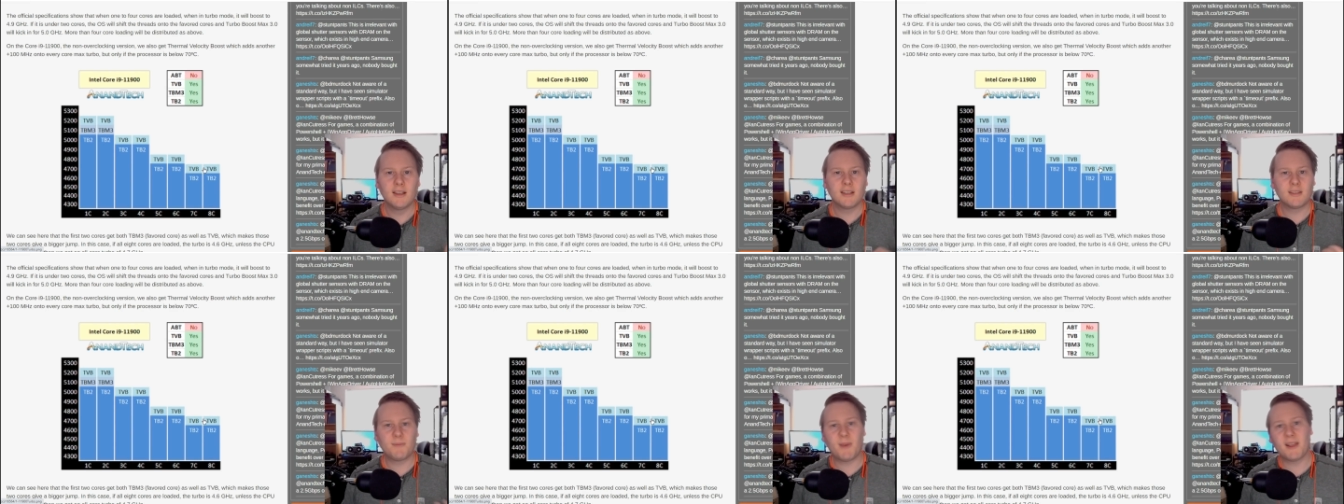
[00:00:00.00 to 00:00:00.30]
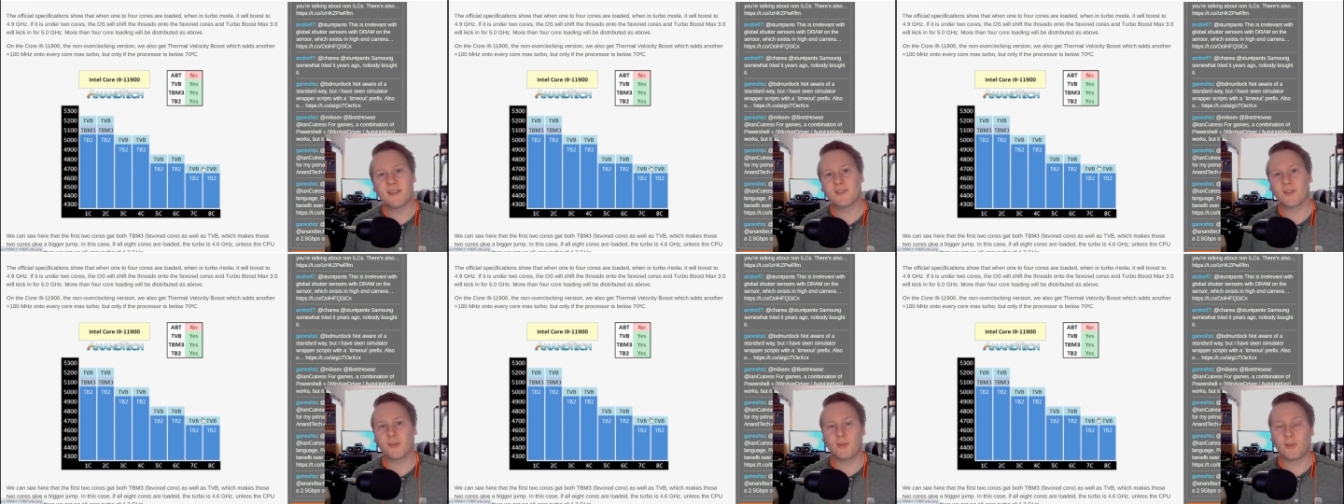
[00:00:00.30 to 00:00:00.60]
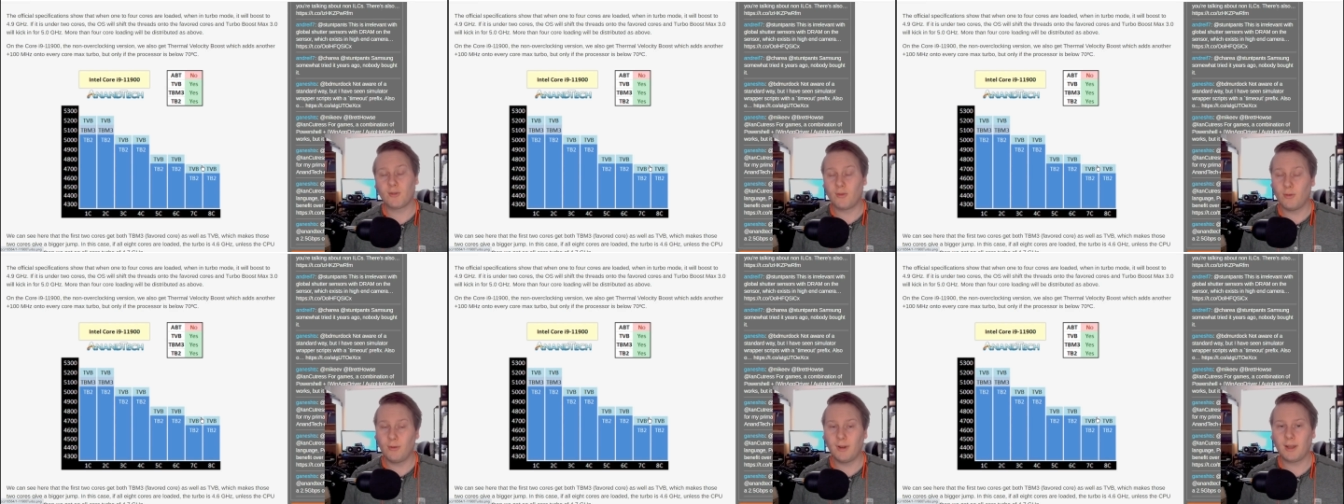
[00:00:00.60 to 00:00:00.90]
depends on
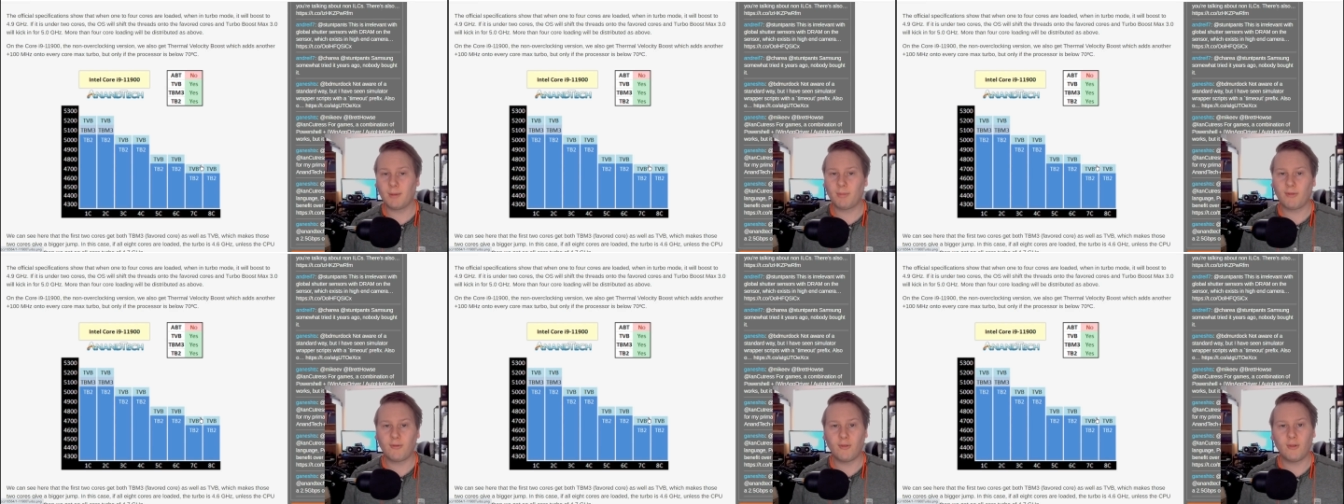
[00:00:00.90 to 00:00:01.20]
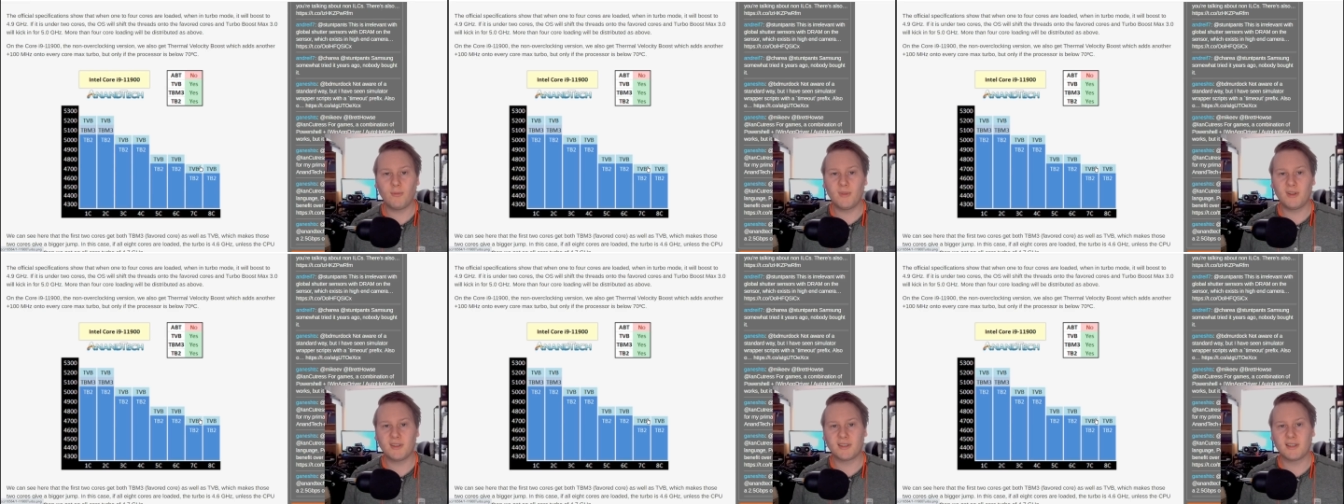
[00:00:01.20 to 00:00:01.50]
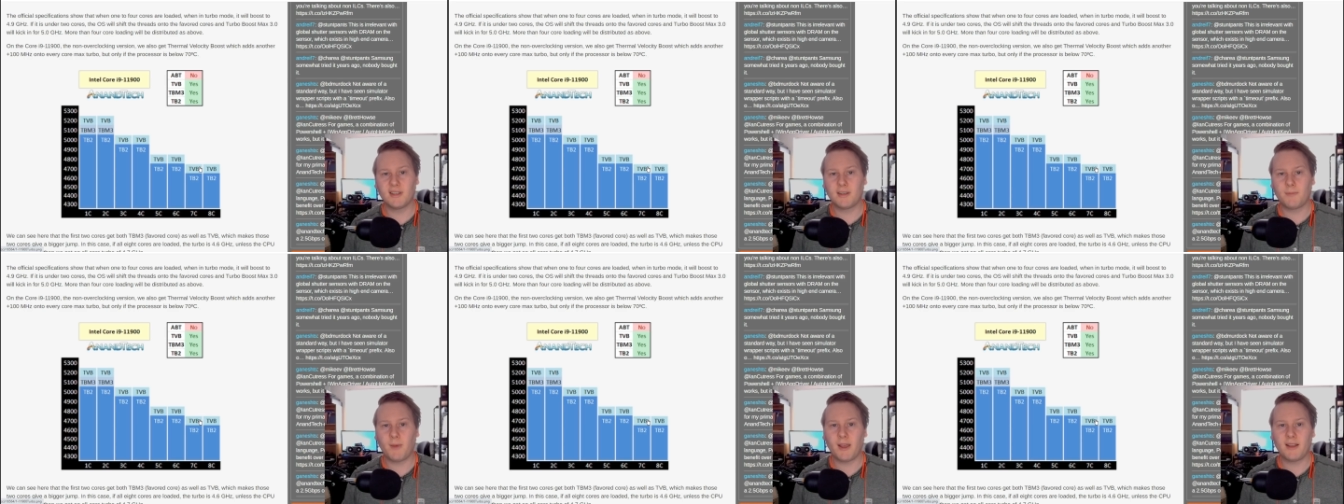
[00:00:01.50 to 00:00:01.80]
your cooling
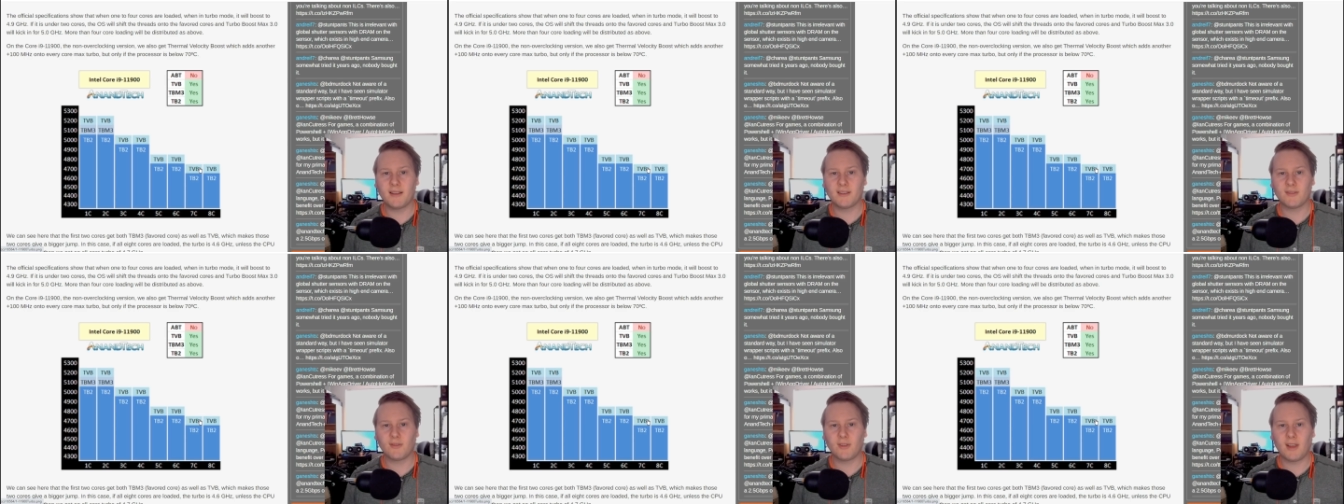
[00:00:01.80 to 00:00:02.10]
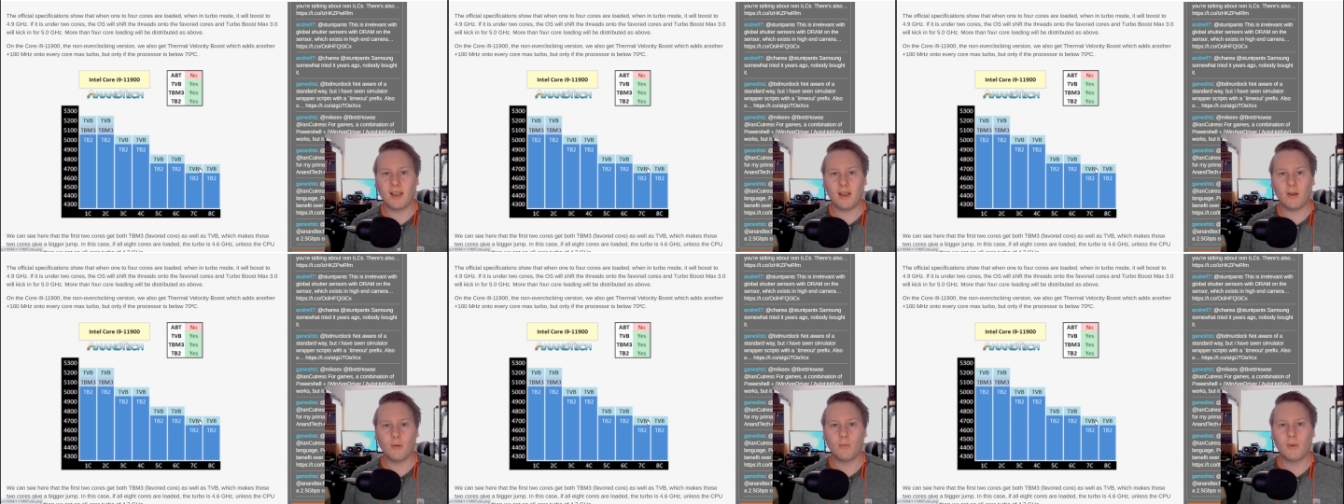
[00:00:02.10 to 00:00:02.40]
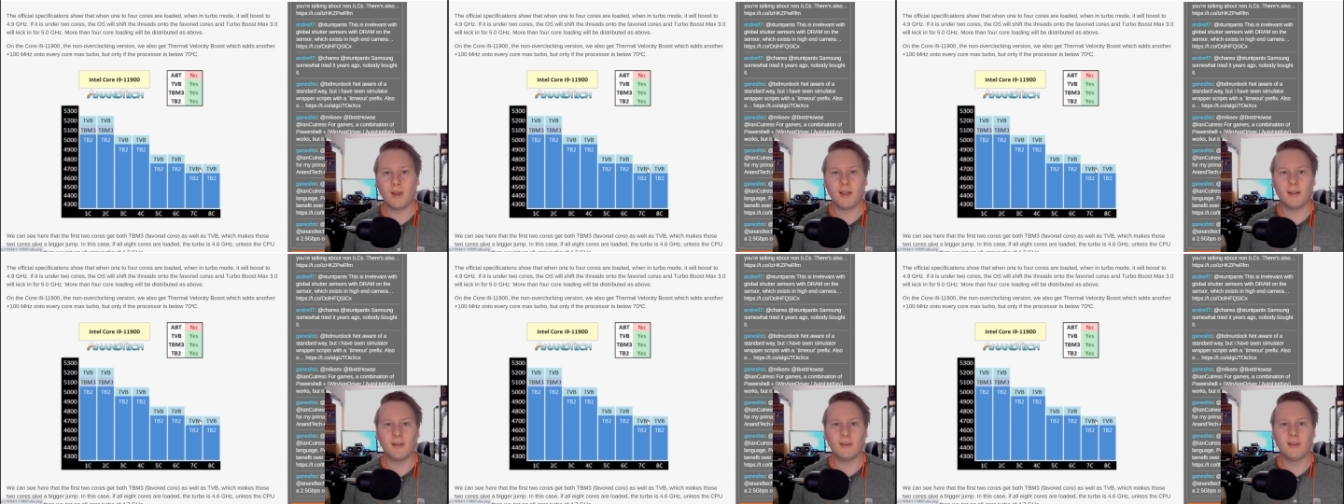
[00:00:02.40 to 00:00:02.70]
performance and depends on how
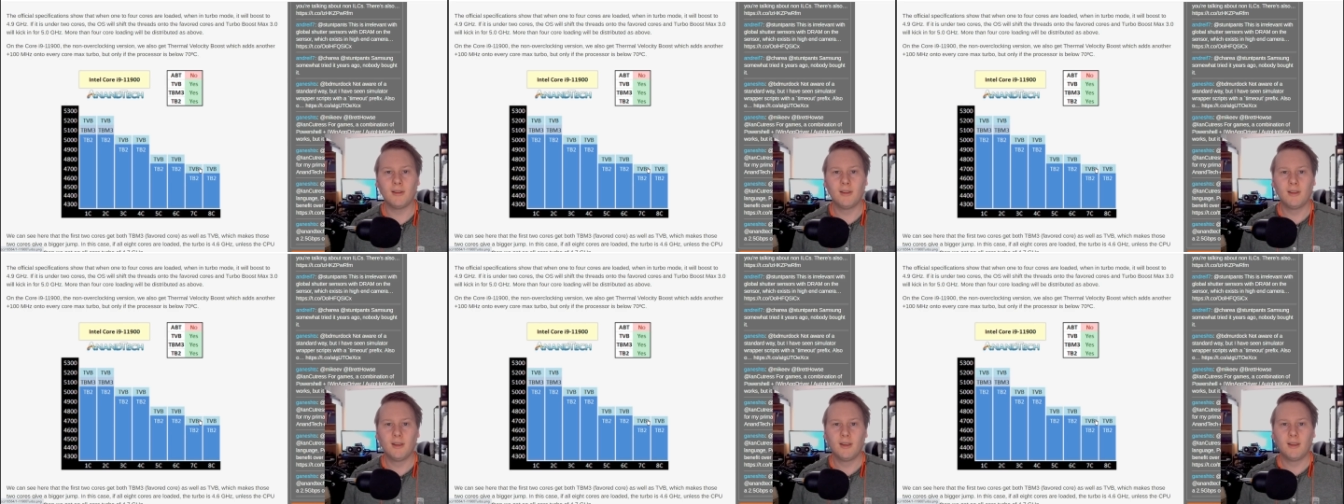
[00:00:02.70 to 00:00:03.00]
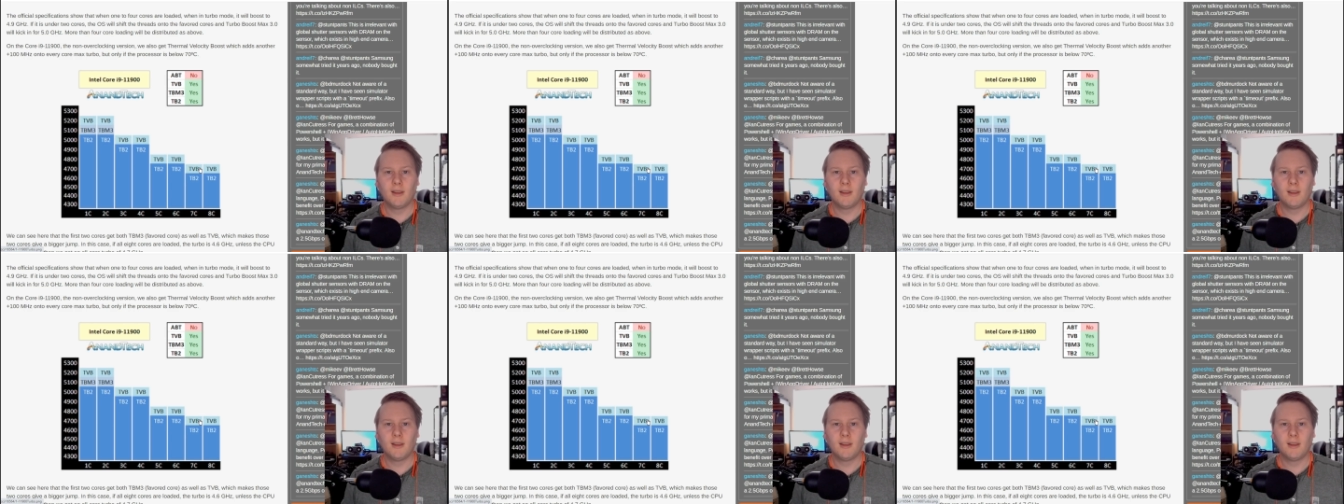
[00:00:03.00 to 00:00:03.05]
well